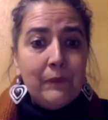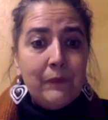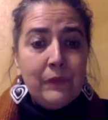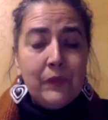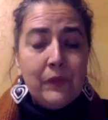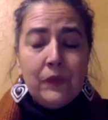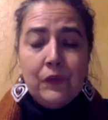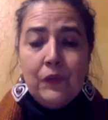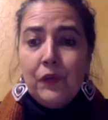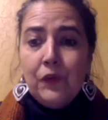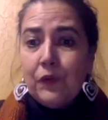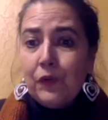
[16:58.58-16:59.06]

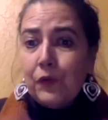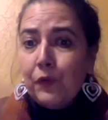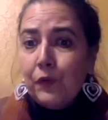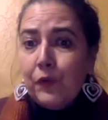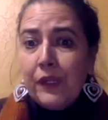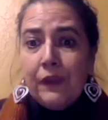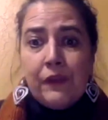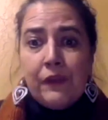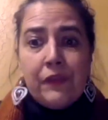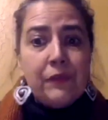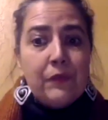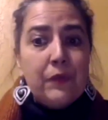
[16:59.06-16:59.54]
You're
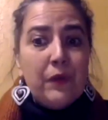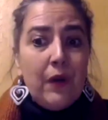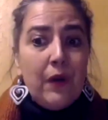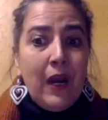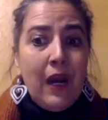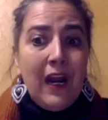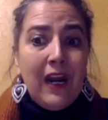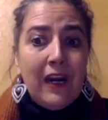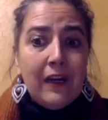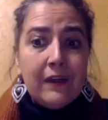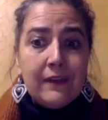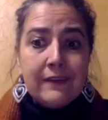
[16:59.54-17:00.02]
going through a
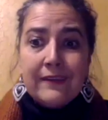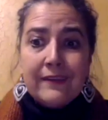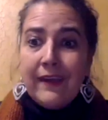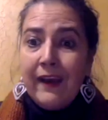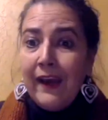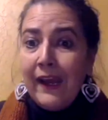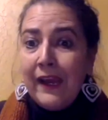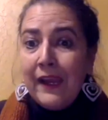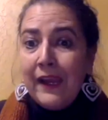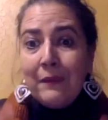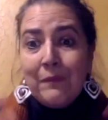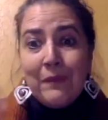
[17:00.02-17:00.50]
hard
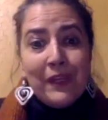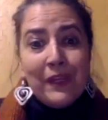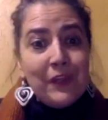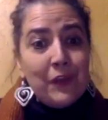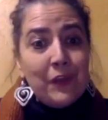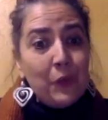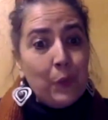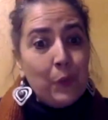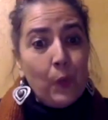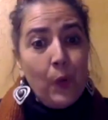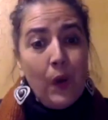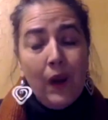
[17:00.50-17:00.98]
time and
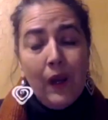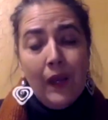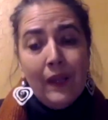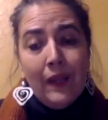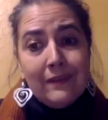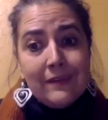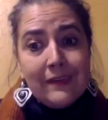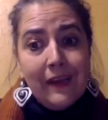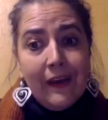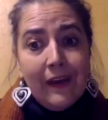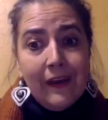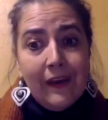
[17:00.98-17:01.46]
you
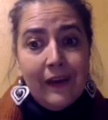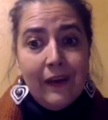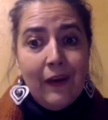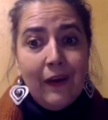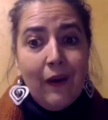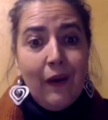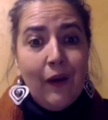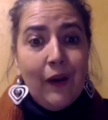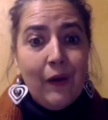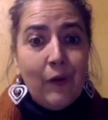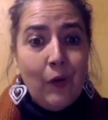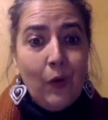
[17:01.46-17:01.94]
want a
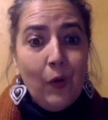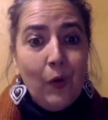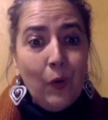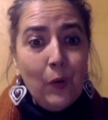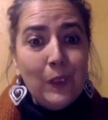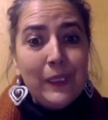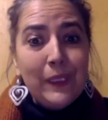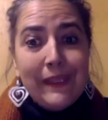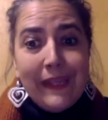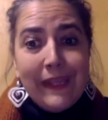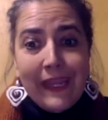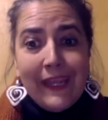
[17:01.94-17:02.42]

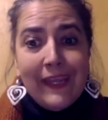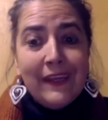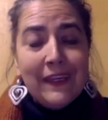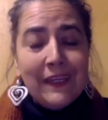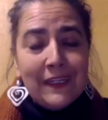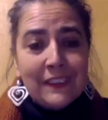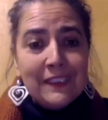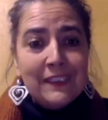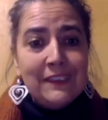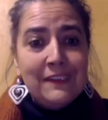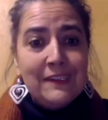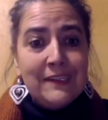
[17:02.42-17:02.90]
holding, a
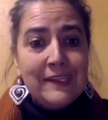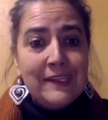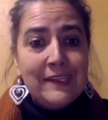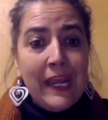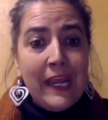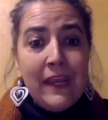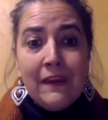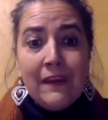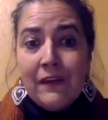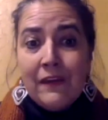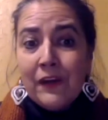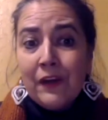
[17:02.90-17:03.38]

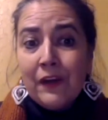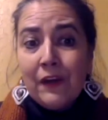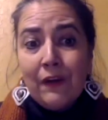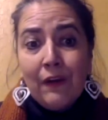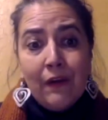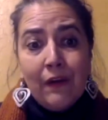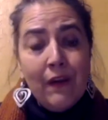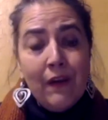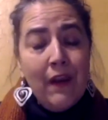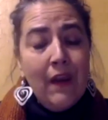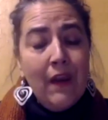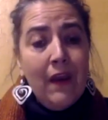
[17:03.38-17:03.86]

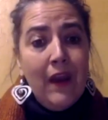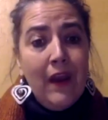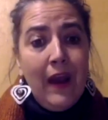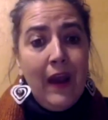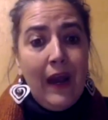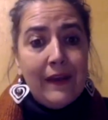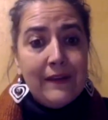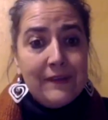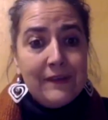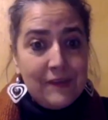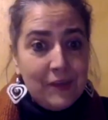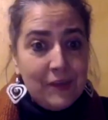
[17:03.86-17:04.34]
container,
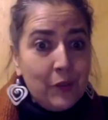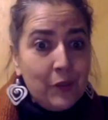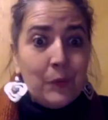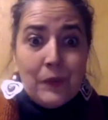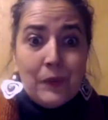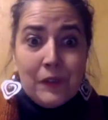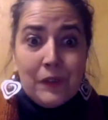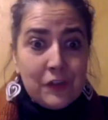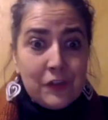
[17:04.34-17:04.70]
as you were